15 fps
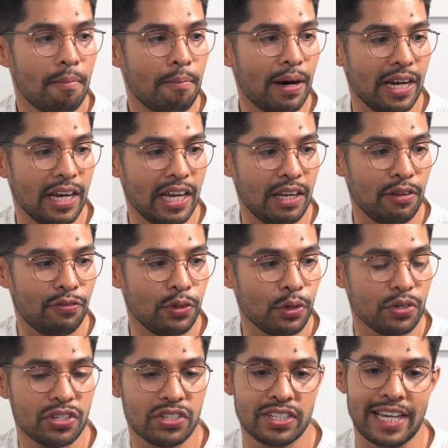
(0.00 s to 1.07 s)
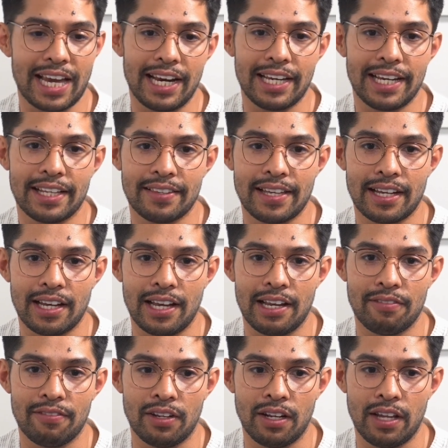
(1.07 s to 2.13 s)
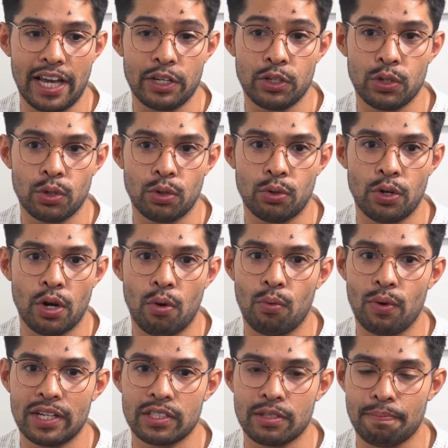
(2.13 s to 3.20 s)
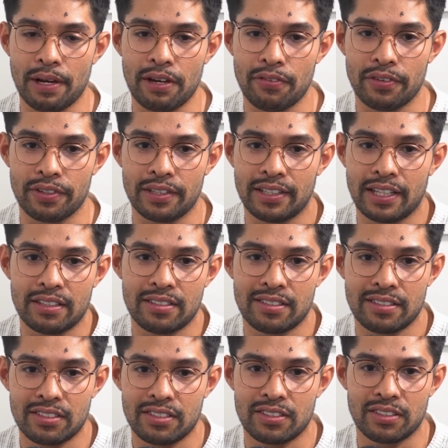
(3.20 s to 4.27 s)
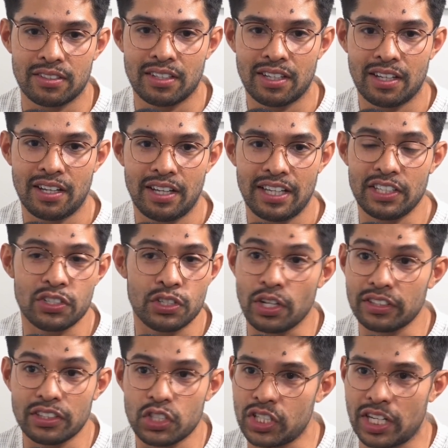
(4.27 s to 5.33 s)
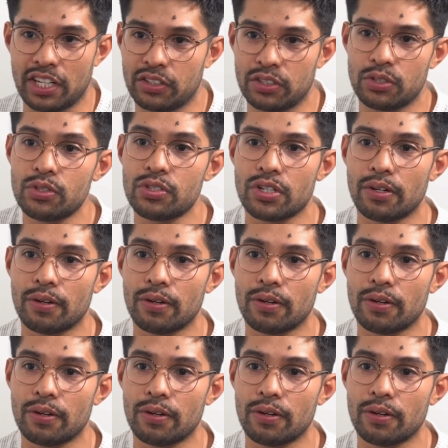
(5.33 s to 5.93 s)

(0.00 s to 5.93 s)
But if you're scaling at that level and you're not willing to pay for it, then that's just, it's not the channel to do so.